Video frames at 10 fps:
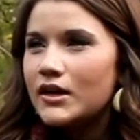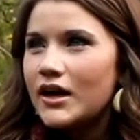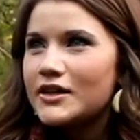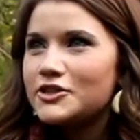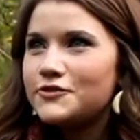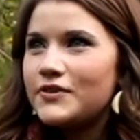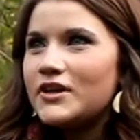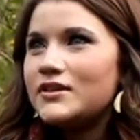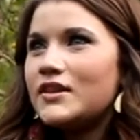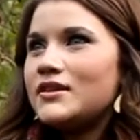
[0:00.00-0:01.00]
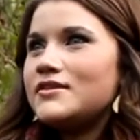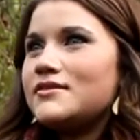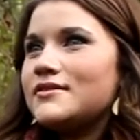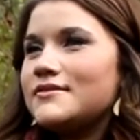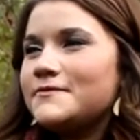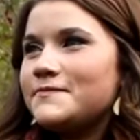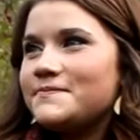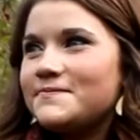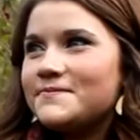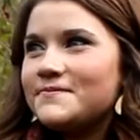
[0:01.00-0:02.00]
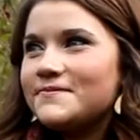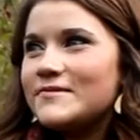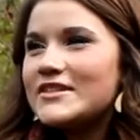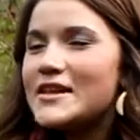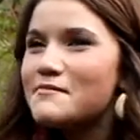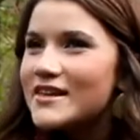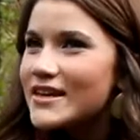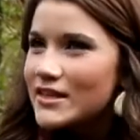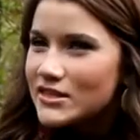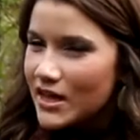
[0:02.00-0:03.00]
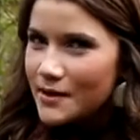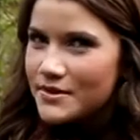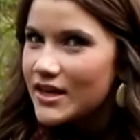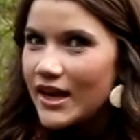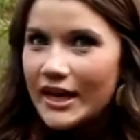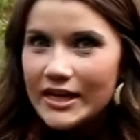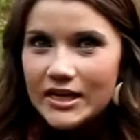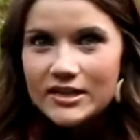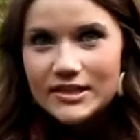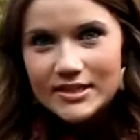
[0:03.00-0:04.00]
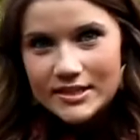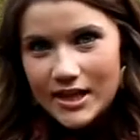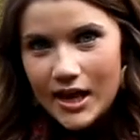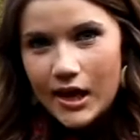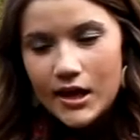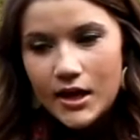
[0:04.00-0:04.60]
I just felt this something inside me that I needed to stay.